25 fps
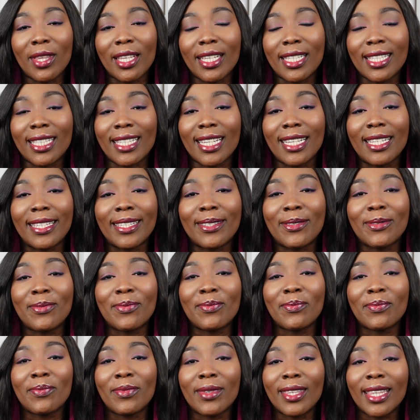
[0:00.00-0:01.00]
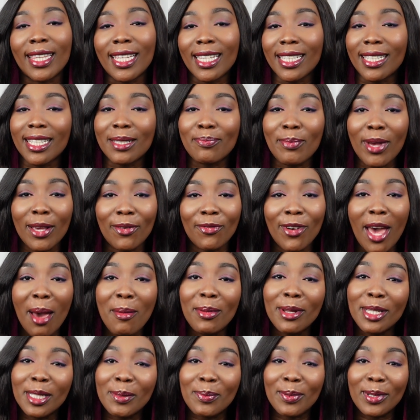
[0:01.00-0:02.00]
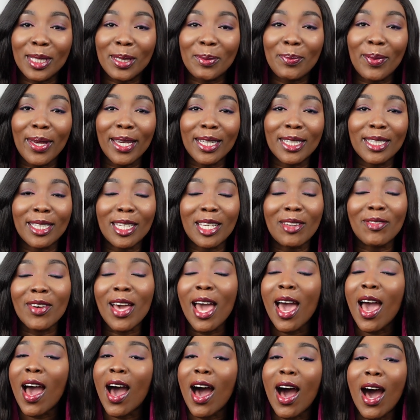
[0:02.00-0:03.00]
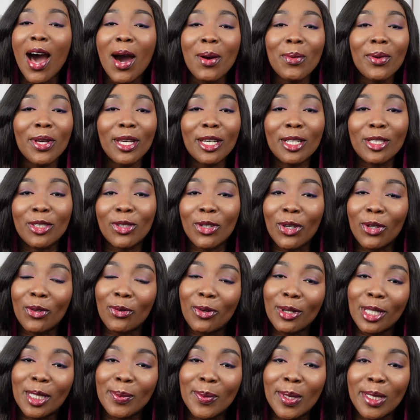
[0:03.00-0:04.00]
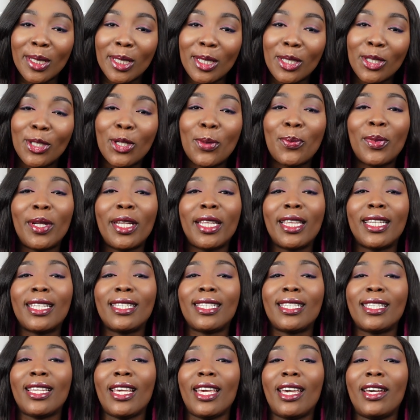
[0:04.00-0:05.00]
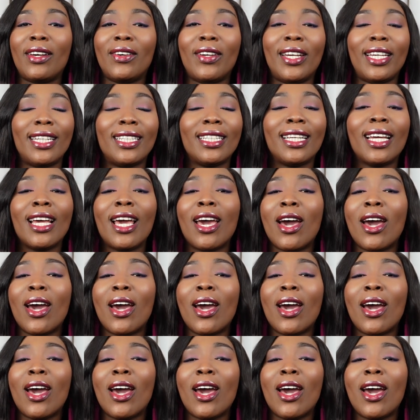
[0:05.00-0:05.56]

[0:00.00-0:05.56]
This is this is my family's perspective, how we enjoyed Christmas in Germany this year and